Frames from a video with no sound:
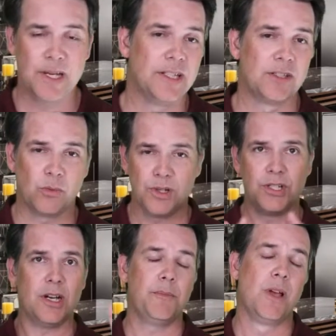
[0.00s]
and switch
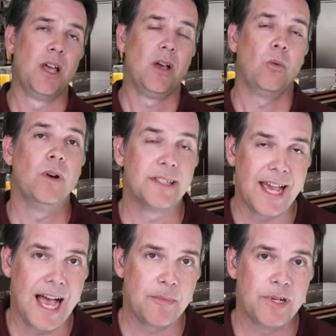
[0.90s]
up what's
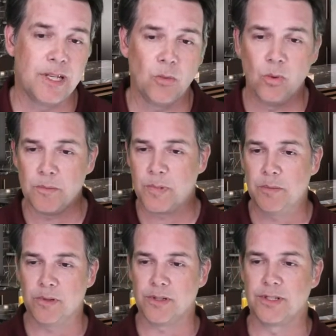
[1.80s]
happening, what
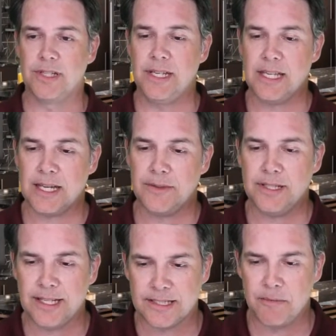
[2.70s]
people are seeing. I think
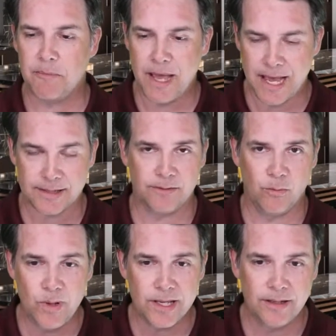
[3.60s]
that's a massive
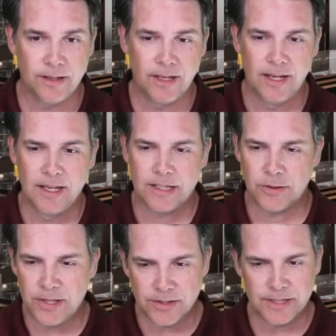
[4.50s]
win. Now,
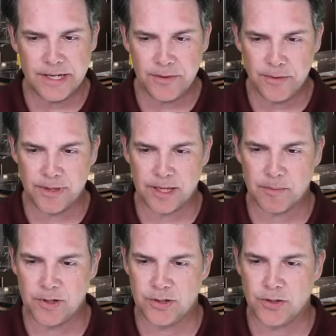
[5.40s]
here's another thing I'm going to
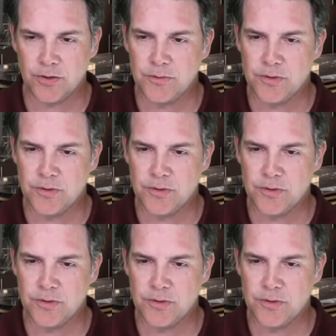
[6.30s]
show you is